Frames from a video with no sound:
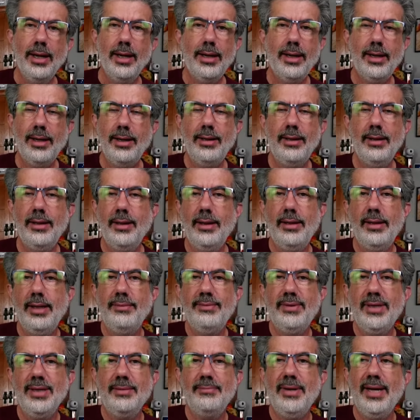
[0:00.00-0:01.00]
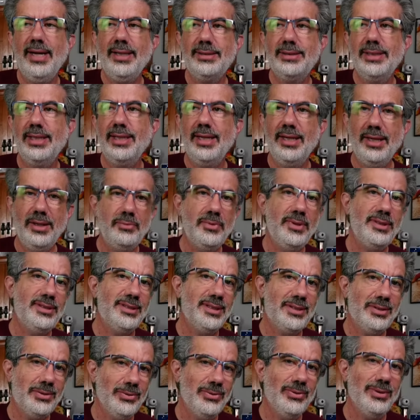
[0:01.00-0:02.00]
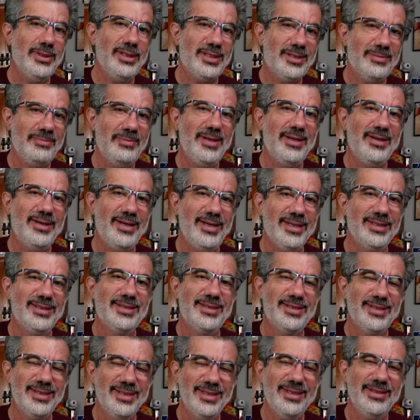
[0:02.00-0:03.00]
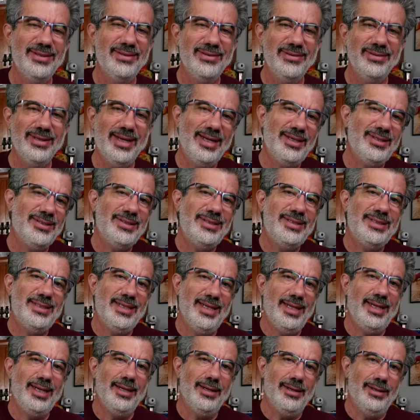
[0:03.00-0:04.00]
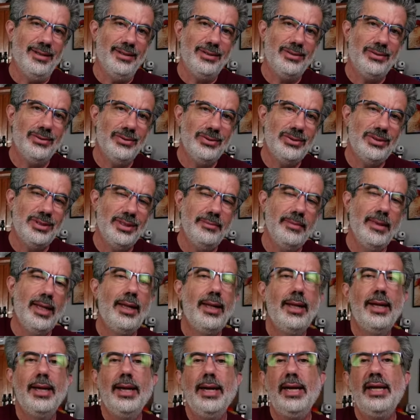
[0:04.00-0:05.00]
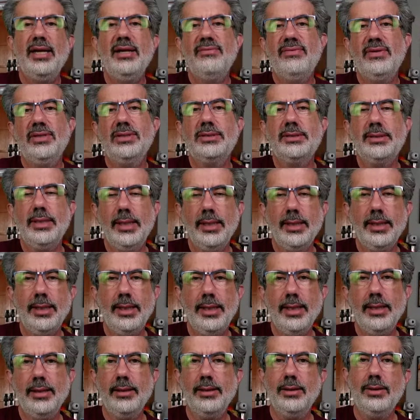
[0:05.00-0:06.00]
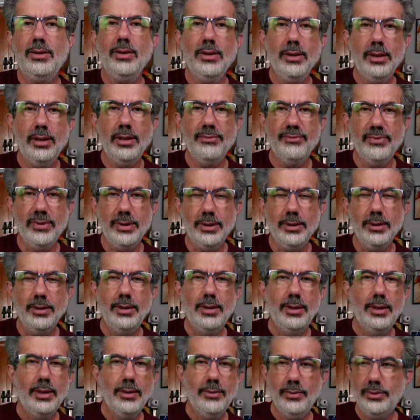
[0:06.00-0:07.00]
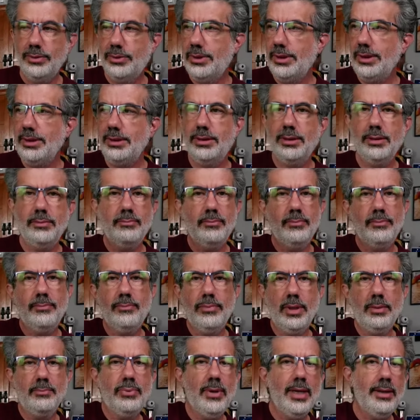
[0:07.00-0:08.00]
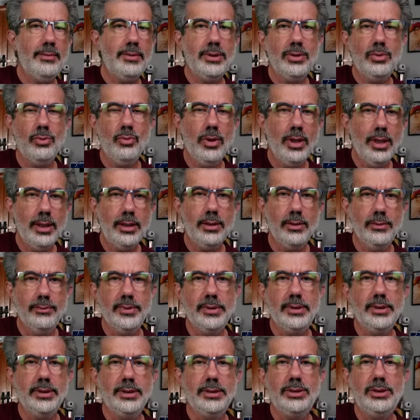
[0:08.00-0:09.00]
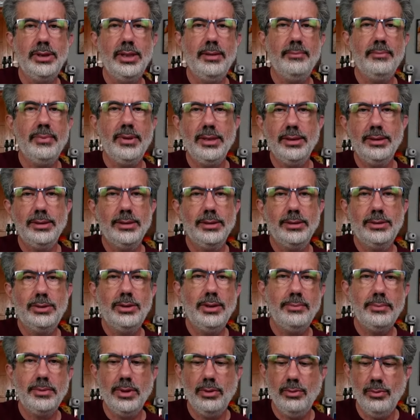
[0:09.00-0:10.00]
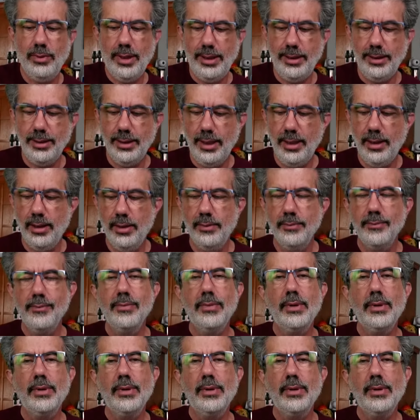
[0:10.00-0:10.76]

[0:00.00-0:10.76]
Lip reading: and they've come back saying it was a cool experience, actually staying on a cruise ship. And if you're sailing out on Carnival, well, geez, you can probably just walk over to the ship because the ships are right there.